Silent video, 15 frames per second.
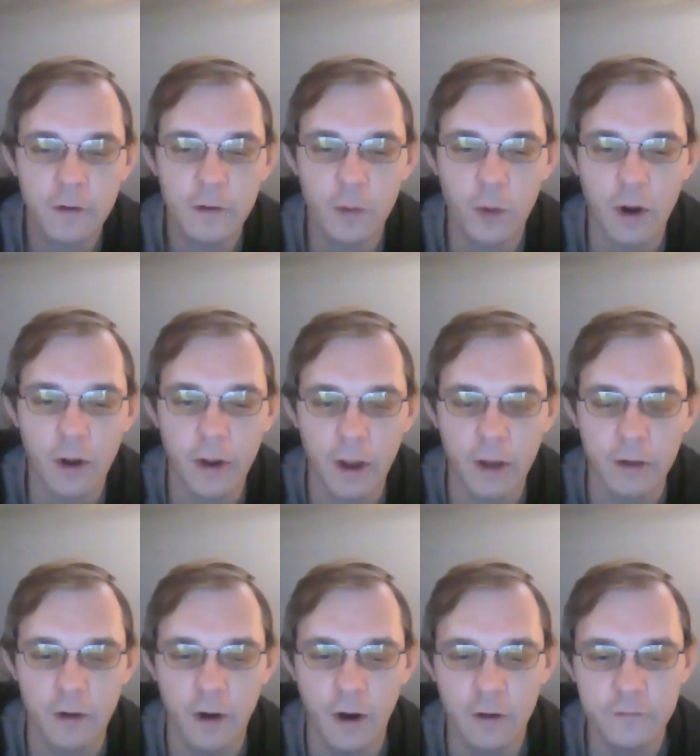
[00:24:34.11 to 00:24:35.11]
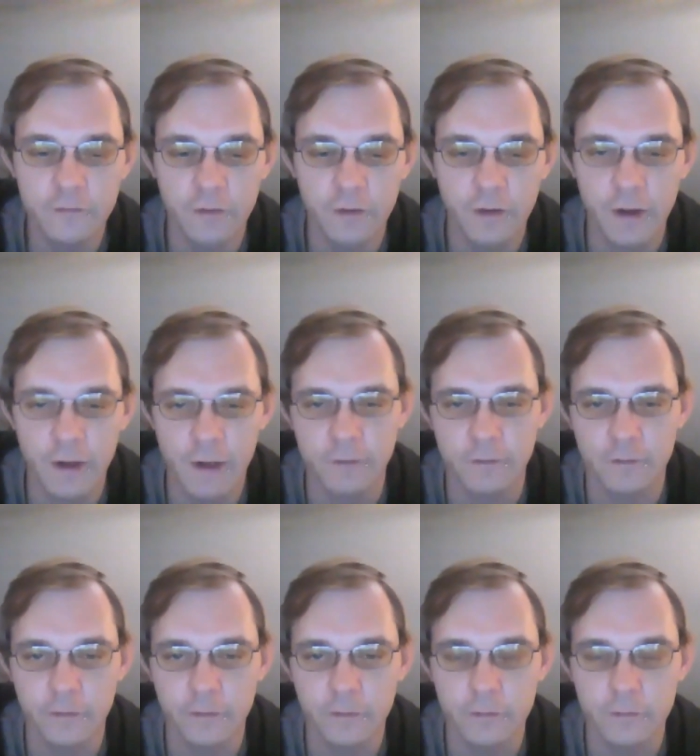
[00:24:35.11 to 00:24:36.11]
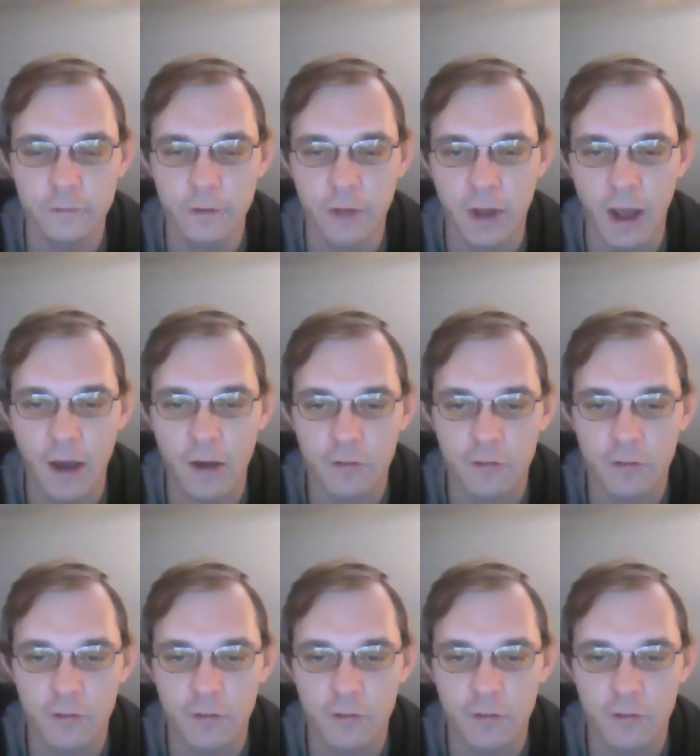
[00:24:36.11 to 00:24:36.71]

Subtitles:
Well, and also they need to look at